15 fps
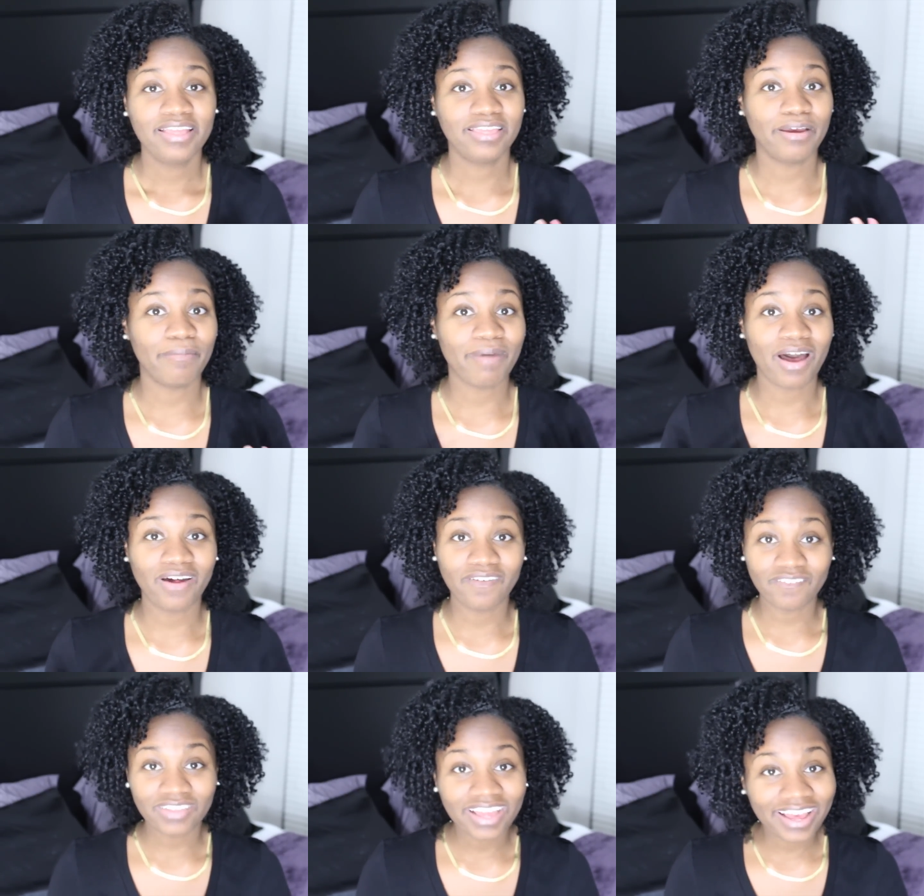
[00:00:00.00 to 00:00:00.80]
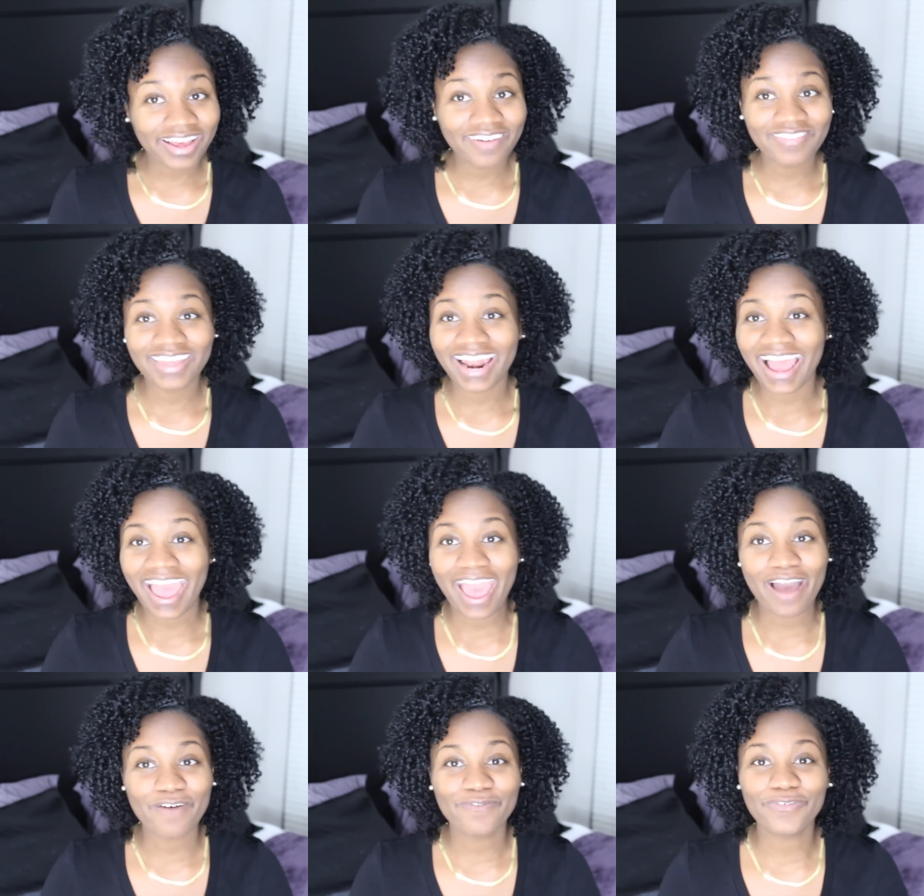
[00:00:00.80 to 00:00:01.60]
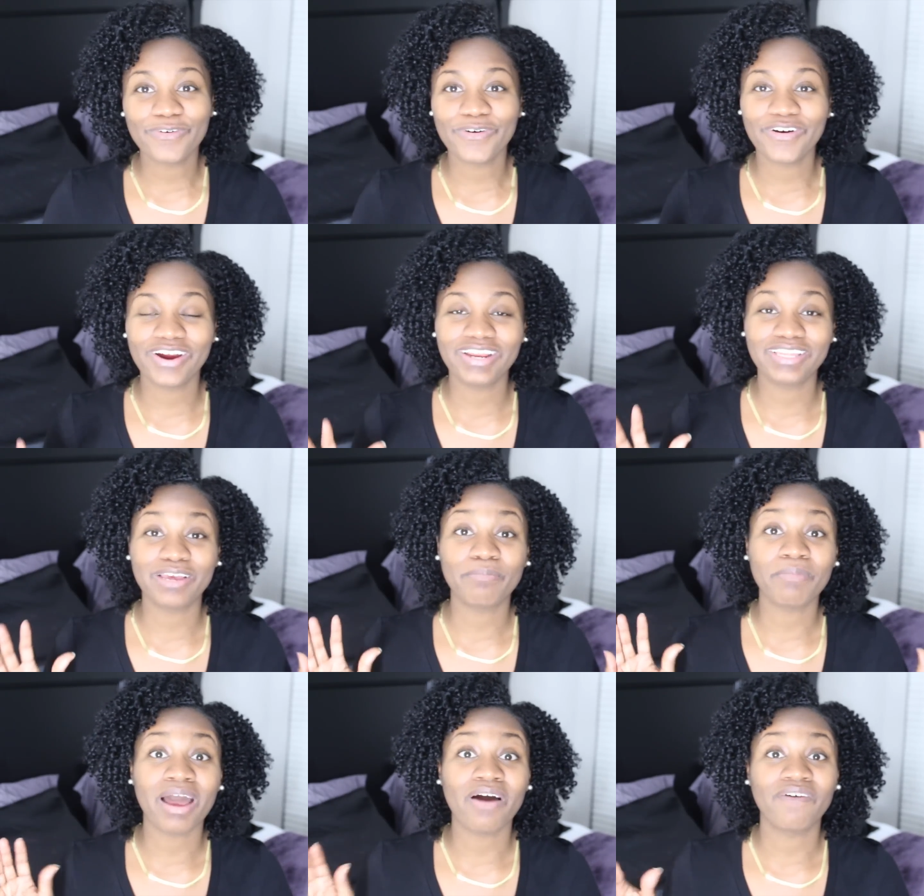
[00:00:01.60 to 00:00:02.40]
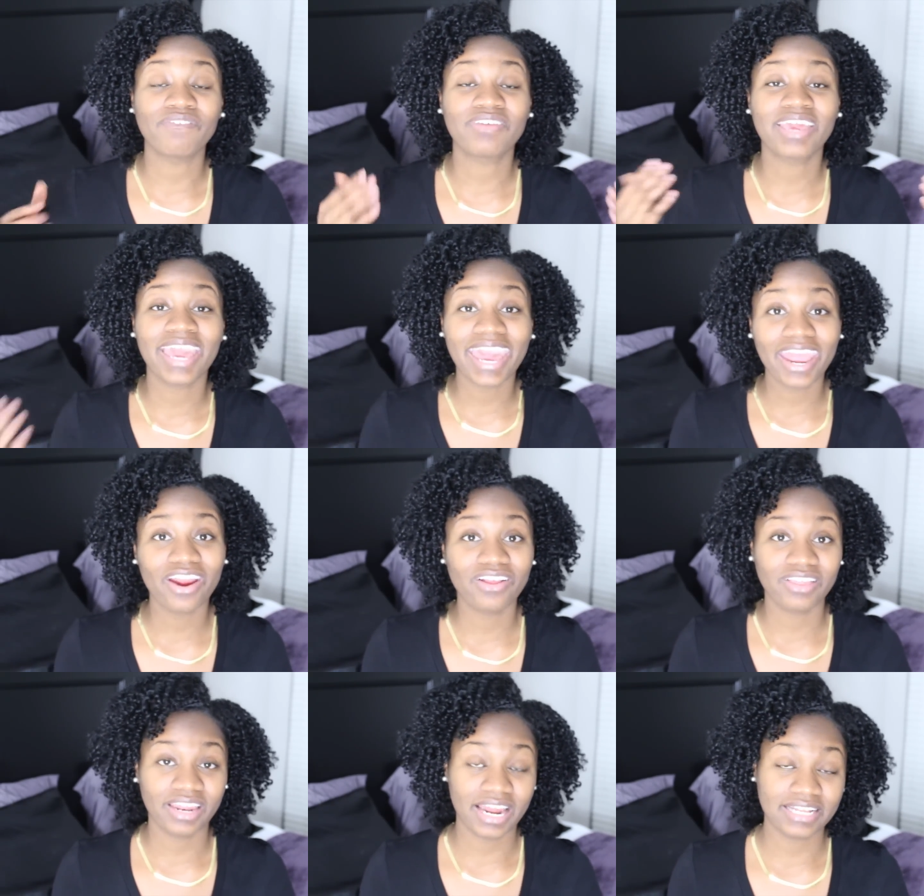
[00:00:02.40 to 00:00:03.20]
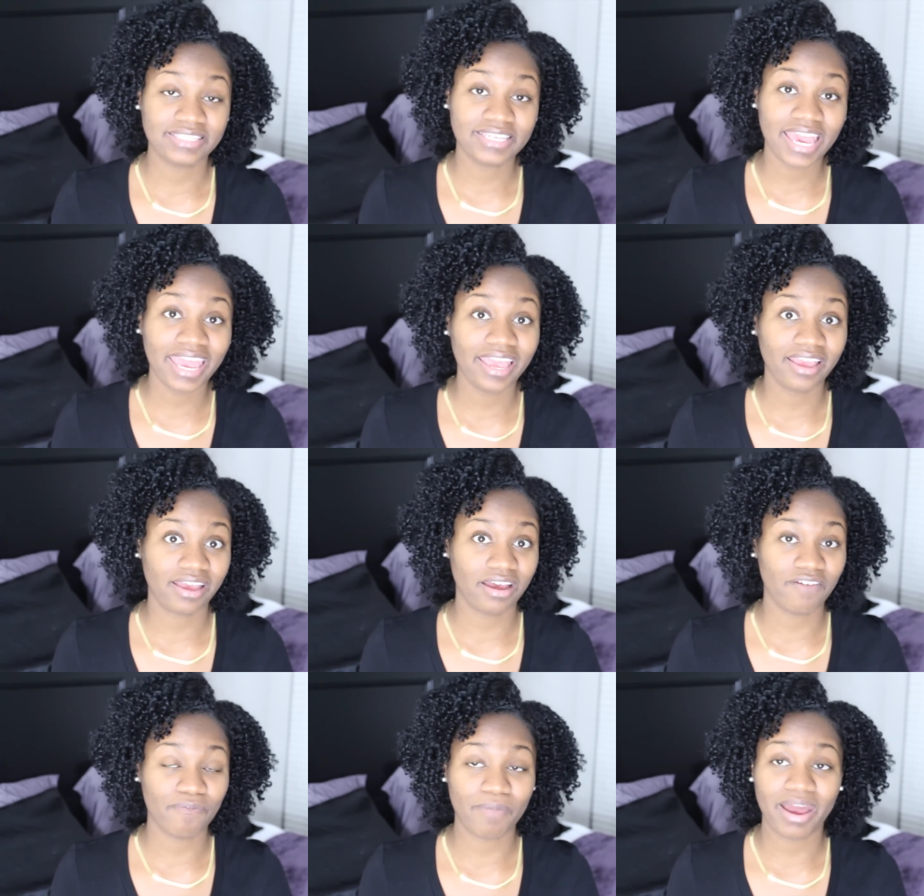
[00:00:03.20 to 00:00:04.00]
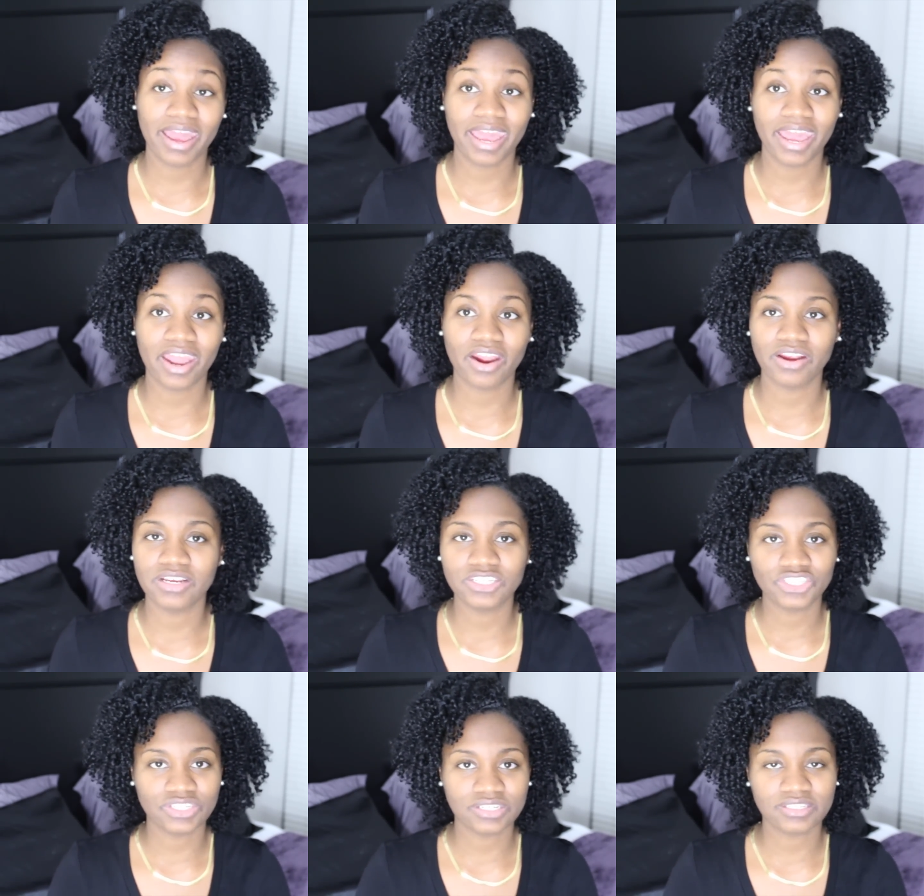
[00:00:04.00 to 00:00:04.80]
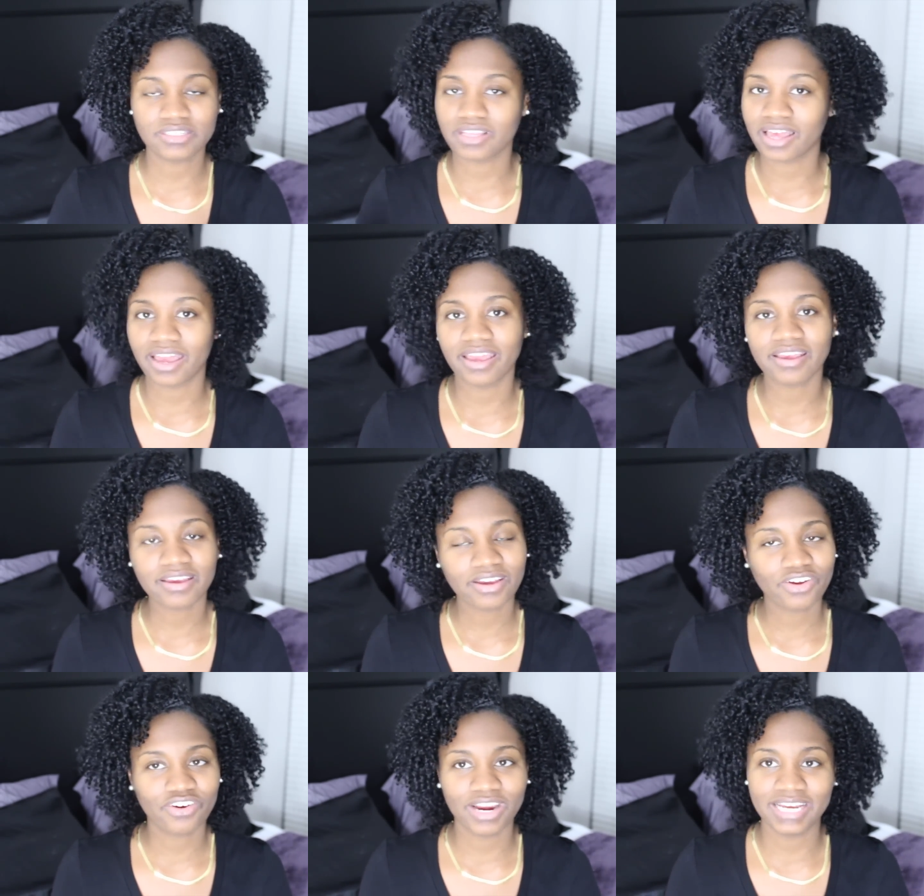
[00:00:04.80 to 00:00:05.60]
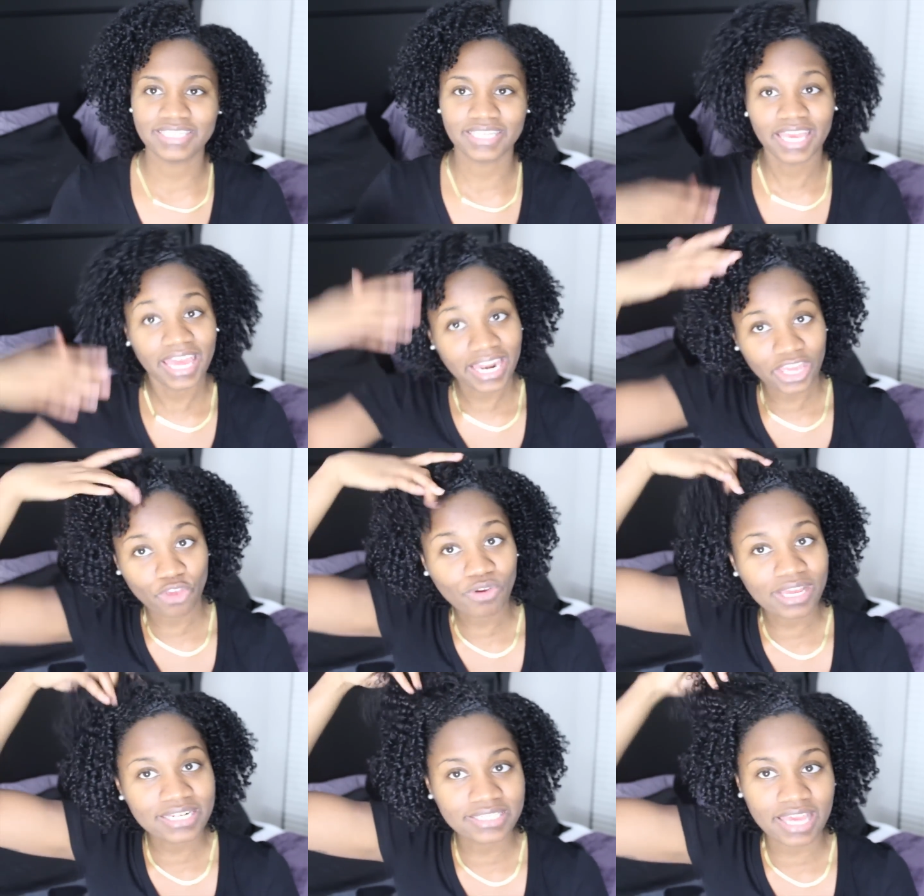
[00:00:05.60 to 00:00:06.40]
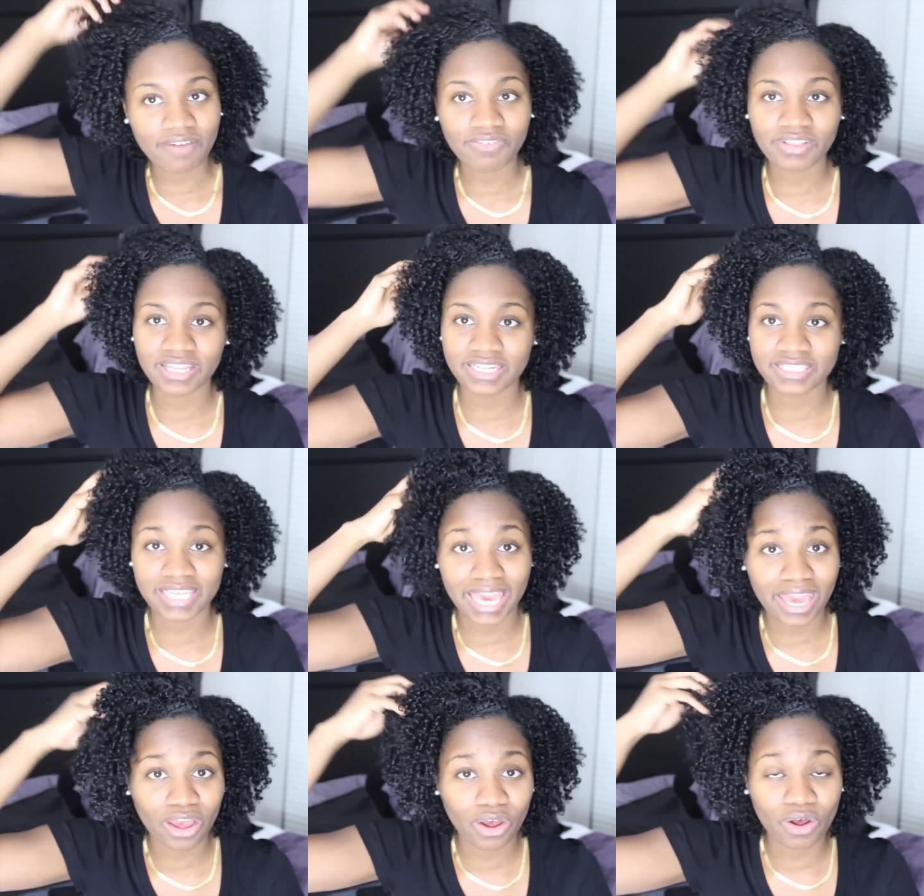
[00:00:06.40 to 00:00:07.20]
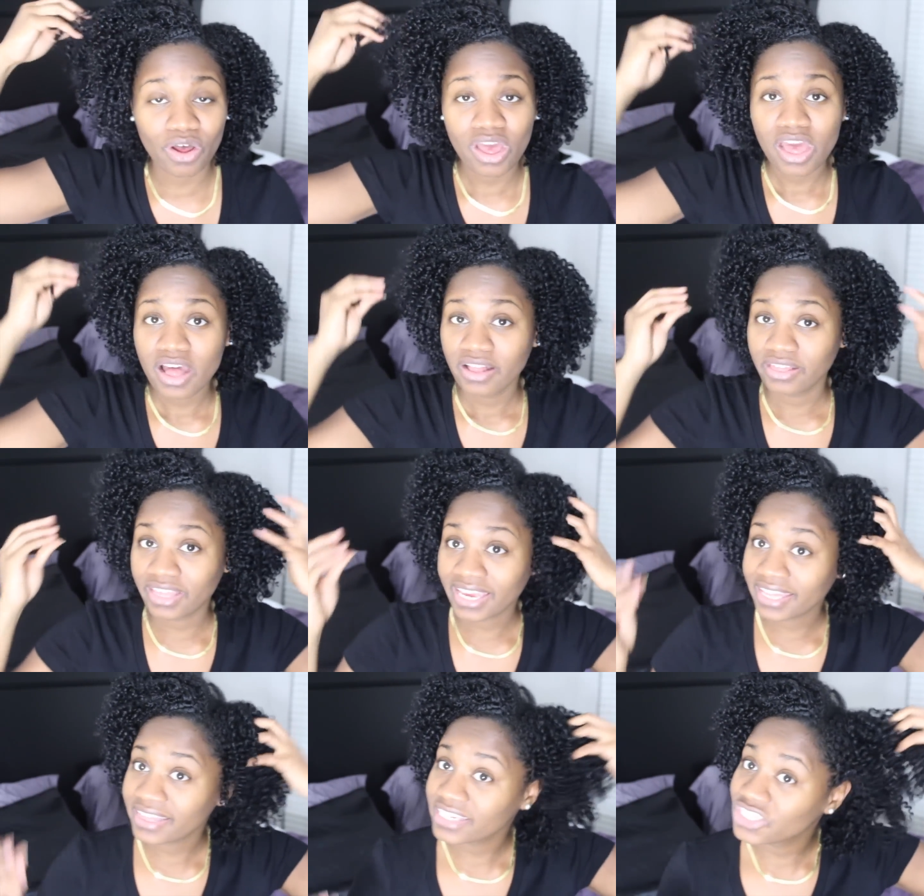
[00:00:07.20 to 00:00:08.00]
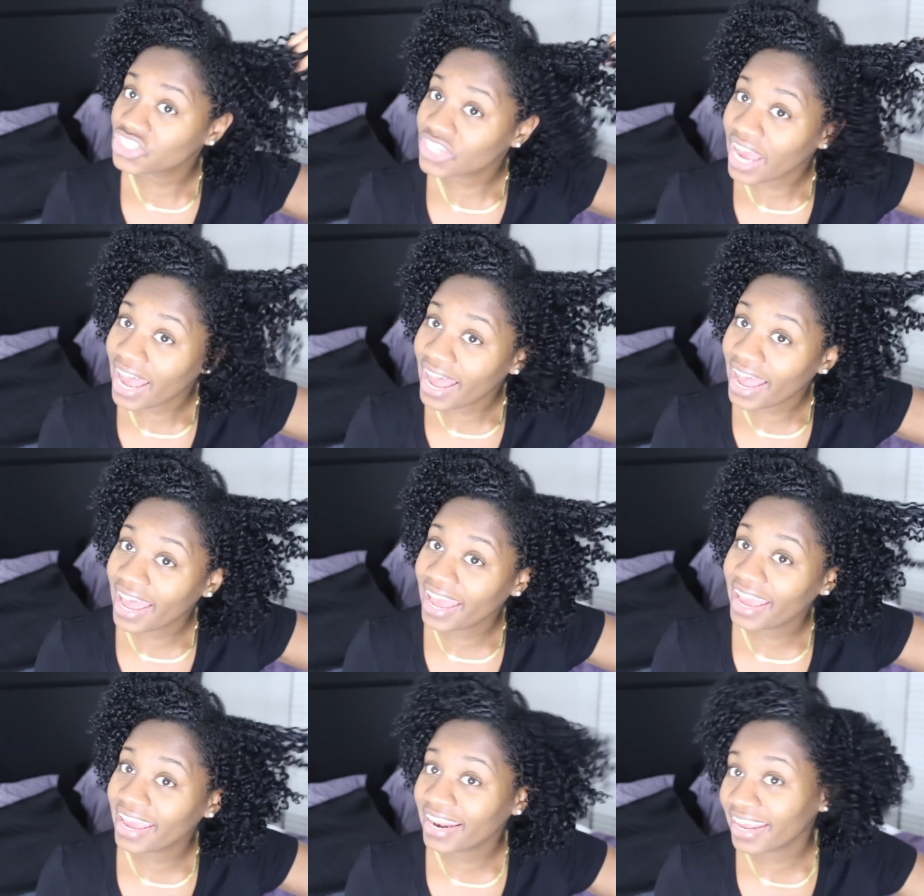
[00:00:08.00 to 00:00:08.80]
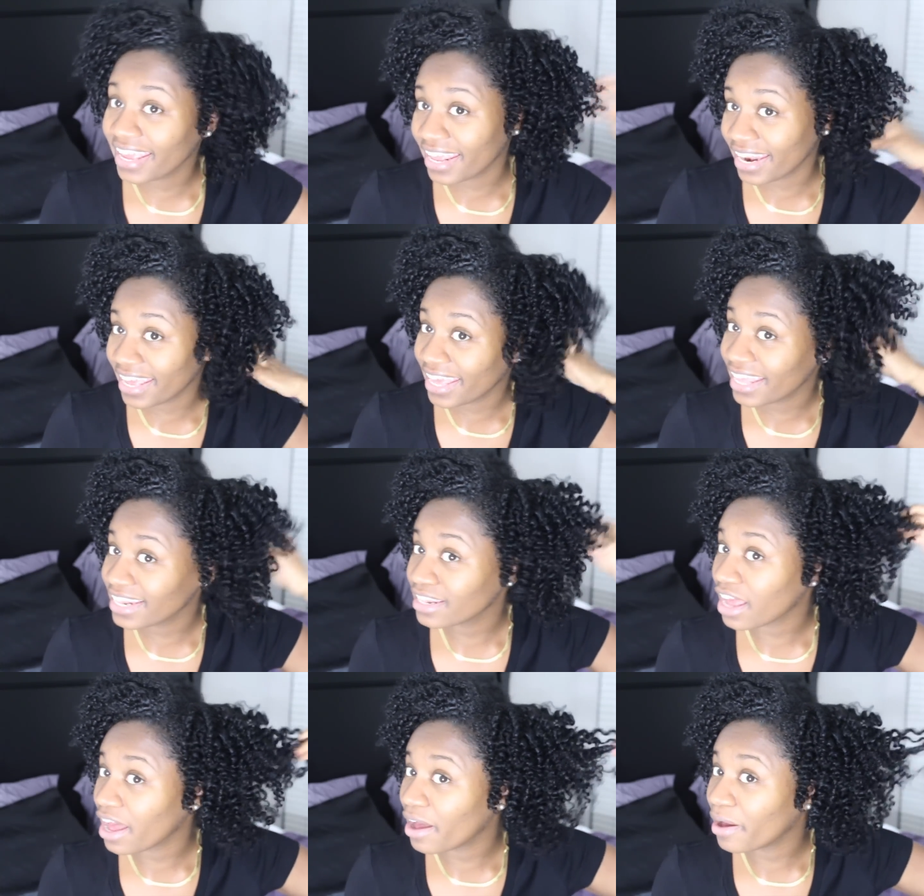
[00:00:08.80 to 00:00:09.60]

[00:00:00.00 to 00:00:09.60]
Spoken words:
The amount of love that I have for it, the amount of care that I take of my hair is just like crazy. And you can definitely tell, look at the shine in it.